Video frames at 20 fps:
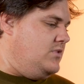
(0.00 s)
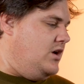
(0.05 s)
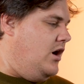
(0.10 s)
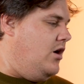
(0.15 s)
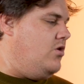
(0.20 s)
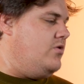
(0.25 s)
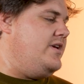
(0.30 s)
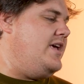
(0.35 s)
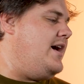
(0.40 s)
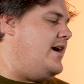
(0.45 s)

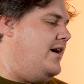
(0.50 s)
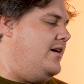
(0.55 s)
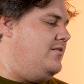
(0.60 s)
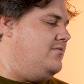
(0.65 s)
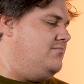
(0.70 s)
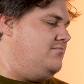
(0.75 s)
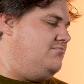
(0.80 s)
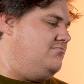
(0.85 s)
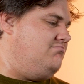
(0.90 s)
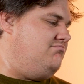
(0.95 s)
Oh yeah,
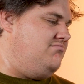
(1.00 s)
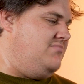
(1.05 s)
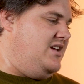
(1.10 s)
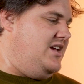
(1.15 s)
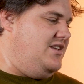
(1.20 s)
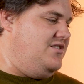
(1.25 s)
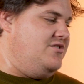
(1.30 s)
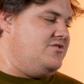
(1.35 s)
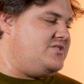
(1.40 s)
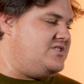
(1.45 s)

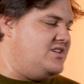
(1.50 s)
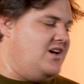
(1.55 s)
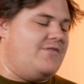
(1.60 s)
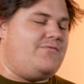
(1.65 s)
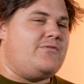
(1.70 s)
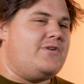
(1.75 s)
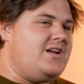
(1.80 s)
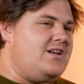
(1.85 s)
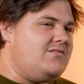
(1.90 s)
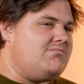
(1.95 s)
and you're
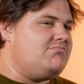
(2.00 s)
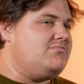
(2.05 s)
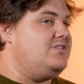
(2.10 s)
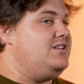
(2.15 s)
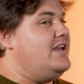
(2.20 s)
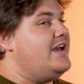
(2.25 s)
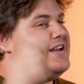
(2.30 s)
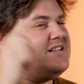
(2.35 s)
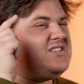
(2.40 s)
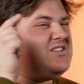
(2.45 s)
suffering?
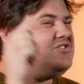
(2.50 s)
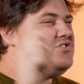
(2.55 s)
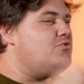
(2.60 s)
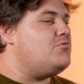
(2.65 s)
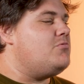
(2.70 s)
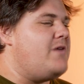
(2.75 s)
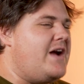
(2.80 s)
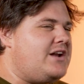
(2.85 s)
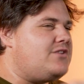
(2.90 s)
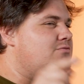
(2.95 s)
Yeah, it's a
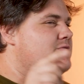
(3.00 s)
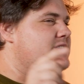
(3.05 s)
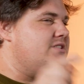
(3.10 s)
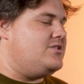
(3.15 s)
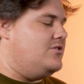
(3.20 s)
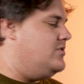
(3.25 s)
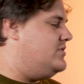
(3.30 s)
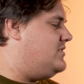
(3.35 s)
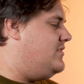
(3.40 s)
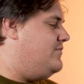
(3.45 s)
direct
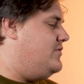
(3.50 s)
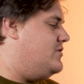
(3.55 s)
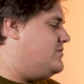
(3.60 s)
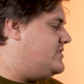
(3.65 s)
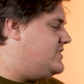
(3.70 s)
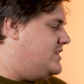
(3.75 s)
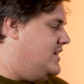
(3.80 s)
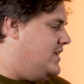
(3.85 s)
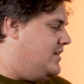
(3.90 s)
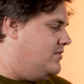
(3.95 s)
result of your
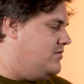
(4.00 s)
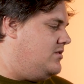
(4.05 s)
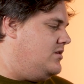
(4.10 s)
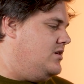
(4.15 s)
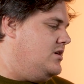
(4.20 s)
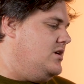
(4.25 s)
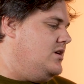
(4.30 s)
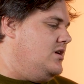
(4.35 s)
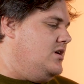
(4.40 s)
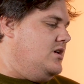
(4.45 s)
sin.
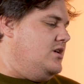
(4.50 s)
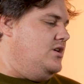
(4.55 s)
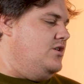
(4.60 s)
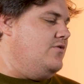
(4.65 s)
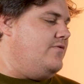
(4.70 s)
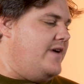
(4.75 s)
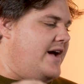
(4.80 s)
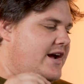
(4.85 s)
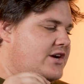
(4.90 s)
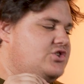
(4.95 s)

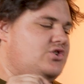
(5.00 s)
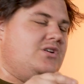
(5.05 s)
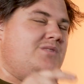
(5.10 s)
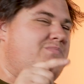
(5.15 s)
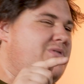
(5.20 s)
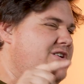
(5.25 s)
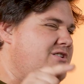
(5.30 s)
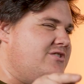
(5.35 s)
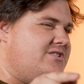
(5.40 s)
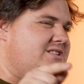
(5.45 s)
You've actually
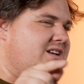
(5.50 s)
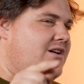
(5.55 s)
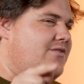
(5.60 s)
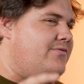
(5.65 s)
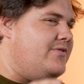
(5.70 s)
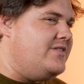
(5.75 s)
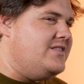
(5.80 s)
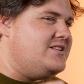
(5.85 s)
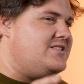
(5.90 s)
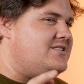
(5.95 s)
put
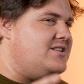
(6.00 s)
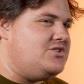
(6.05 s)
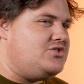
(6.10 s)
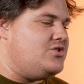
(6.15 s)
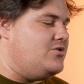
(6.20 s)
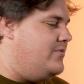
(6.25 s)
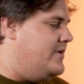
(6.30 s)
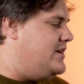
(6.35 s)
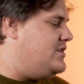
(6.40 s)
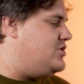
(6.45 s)
yourself in this
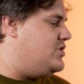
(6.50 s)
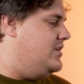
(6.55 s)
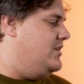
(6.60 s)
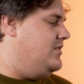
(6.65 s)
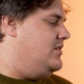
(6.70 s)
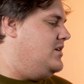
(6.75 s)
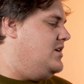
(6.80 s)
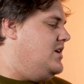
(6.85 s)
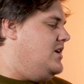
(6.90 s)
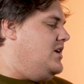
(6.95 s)
situation.
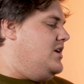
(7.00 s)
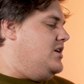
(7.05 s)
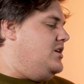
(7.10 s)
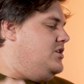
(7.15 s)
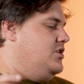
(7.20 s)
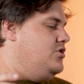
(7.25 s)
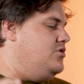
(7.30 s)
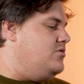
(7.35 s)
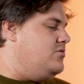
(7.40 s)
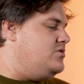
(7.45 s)

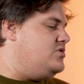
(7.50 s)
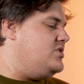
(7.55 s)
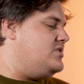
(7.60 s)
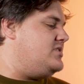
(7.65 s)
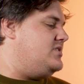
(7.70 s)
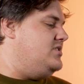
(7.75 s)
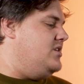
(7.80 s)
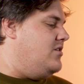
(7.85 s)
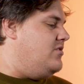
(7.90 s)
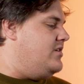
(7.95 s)
You
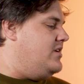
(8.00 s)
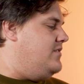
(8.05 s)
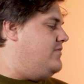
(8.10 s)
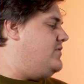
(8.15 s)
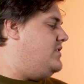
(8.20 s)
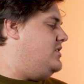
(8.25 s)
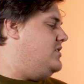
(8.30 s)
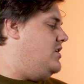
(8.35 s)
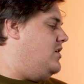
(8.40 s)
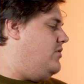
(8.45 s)
just don't
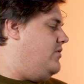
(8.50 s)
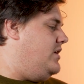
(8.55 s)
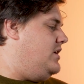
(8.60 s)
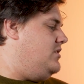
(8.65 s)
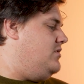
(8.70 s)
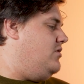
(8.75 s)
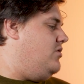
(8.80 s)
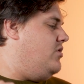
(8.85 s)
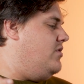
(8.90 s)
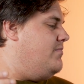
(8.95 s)
even know
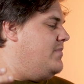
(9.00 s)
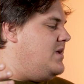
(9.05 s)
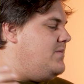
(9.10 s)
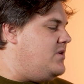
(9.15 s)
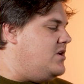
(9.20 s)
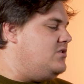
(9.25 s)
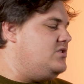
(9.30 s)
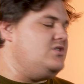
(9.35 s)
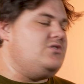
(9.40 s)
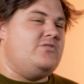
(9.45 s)
it, or
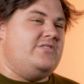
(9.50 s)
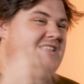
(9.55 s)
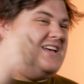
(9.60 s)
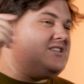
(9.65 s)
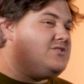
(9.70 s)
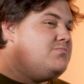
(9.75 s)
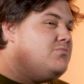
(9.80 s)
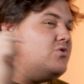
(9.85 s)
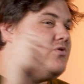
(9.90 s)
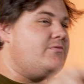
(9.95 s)
maybe you do, and
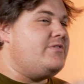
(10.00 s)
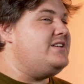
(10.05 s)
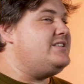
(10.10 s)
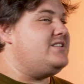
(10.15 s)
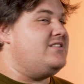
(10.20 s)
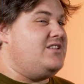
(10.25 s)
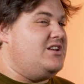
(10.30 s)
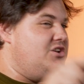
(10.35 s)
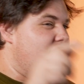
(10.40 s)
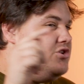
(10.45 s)
that's more
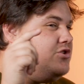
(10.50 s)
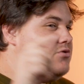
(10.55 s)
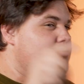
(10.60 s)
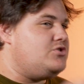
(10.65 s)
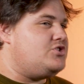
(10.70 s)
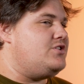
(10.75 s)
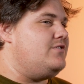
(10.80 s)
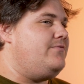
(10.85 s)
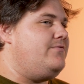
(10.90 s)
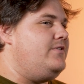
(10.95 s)
reason that you
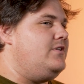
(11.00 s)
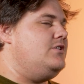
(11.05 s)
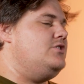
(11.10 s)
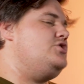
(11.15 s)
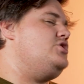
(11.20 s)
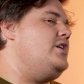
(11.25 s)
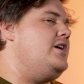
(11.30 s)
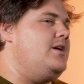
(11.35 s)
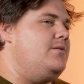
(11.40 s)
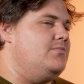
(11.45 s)
should feel
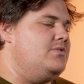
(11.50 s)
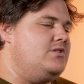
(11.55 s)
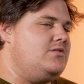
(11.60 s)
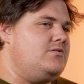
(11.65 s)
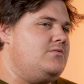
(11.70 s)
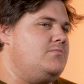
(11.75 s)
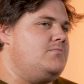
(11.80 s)
ashamed.